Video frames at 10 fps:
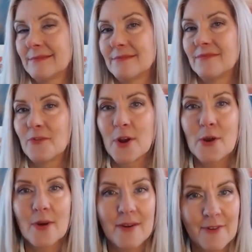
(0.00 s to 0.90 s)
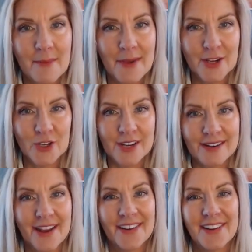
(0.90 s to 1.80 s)
for your
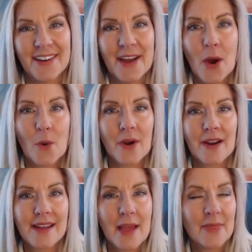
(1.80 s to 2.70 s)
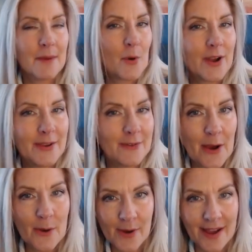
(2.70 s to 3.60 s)
information or the more you
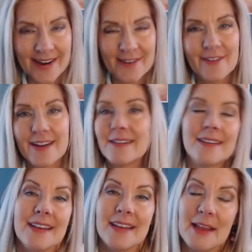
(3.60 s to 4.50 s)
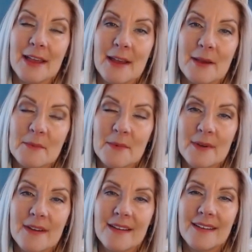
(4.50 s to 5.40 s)
know kind of a
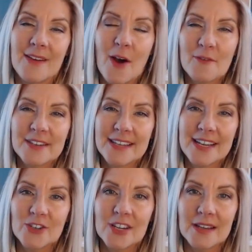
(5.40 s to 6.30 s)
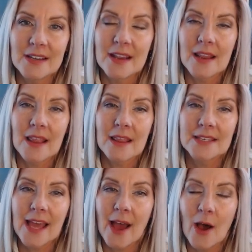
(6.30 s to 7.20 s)
conversation
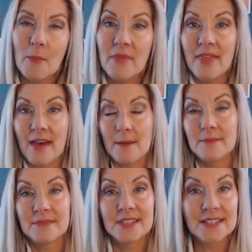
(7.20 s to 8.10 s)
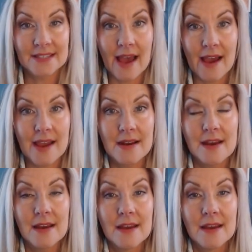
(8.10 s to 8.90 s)
to help them decide